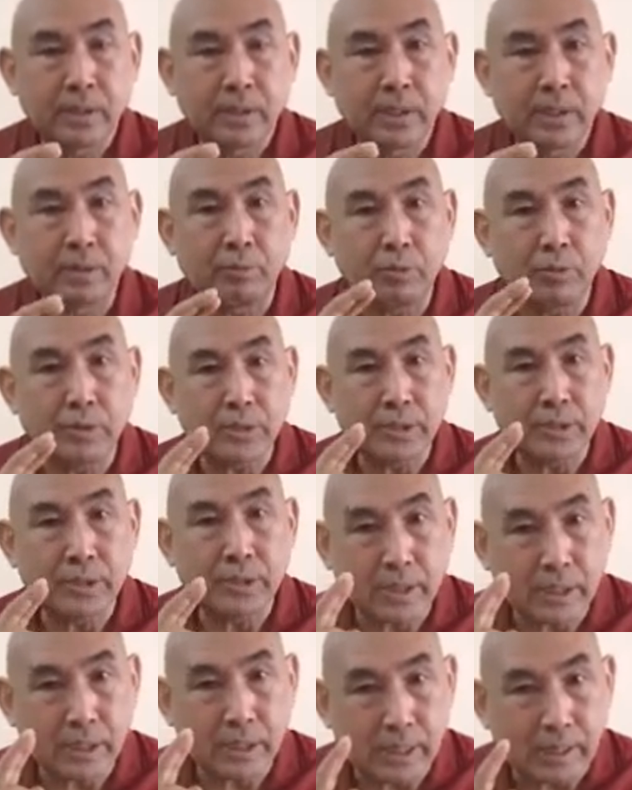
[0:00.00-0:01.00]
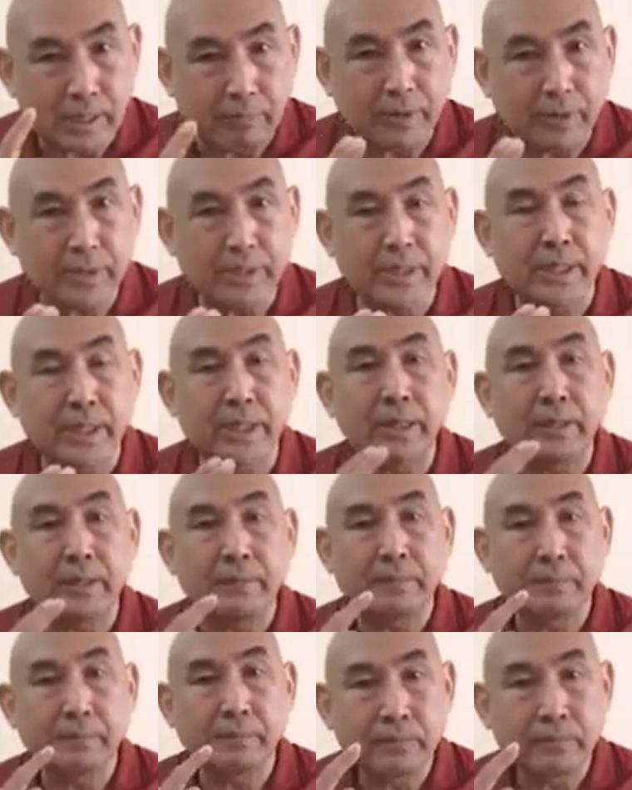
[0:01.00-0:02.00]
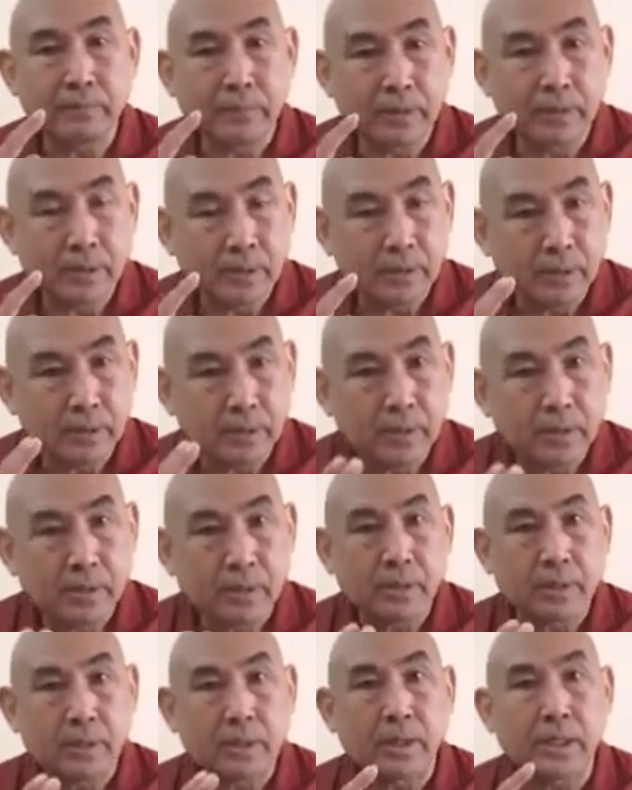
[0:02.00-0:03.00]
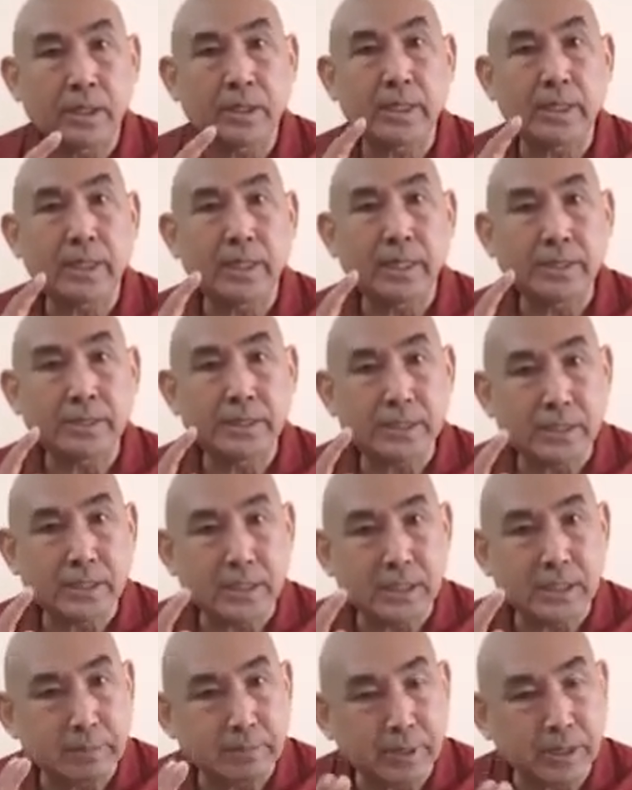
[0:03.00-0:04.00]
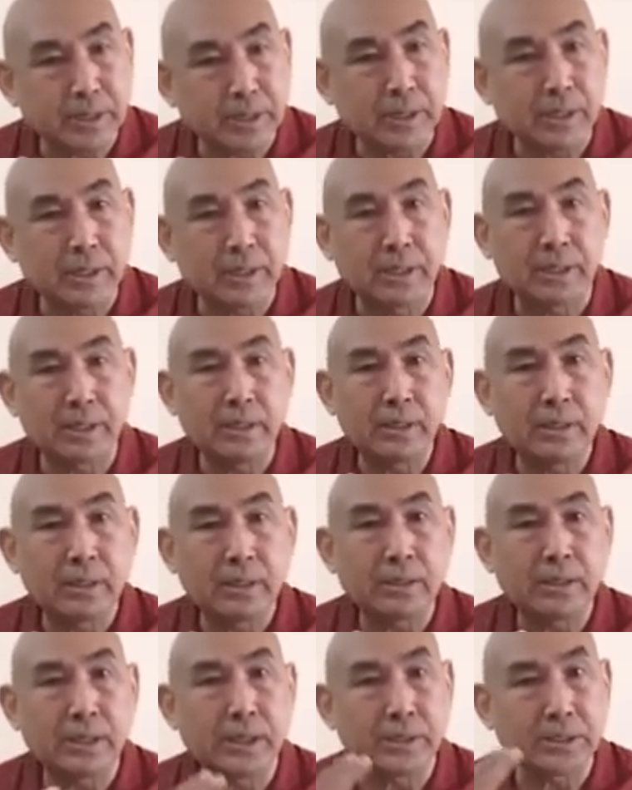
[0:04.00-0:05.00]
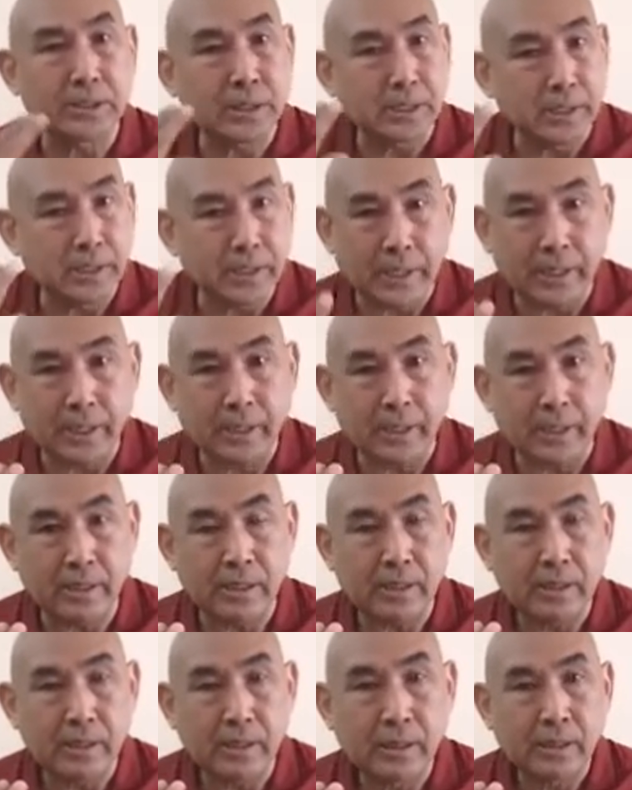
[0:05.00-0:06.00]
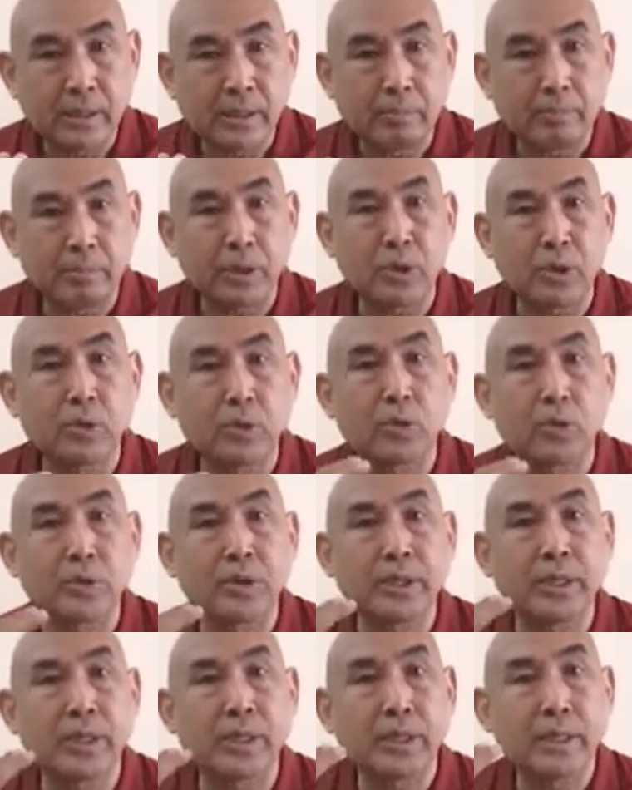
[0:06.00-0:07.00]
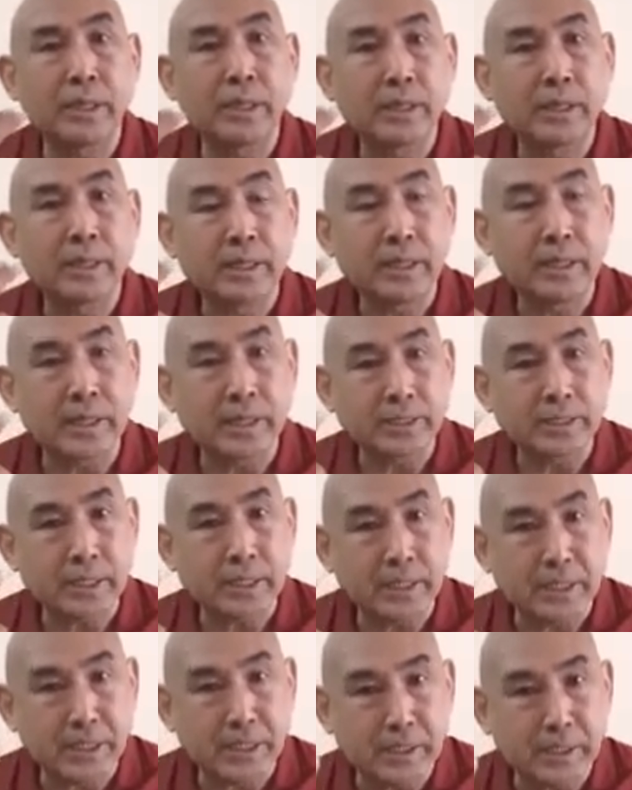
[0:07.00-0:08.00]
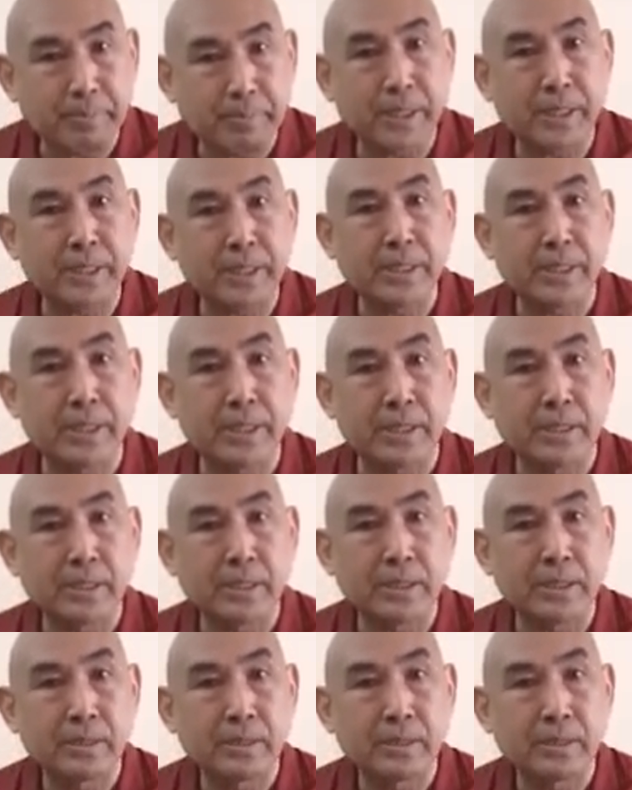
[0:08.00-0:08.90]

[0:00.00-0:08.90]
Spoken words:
If you think every day, nothing exists independently, things are there, but not there as an independent,